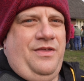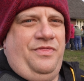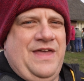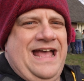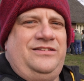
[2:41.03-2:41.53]

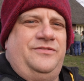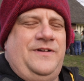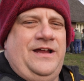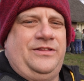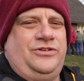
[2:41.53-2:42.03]
That's the
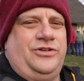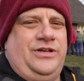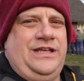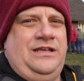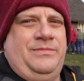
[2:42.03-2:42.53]
file that you're
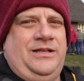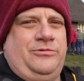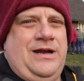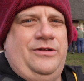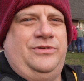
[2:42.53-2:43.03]
going to email
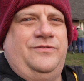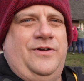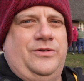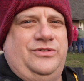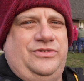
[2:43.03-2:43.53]
around to
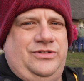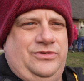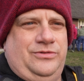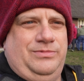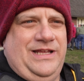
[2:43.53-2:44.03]
folks
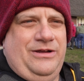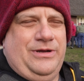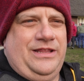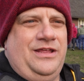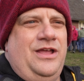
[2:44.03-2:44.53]
to play
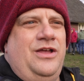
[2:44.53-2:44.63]
with.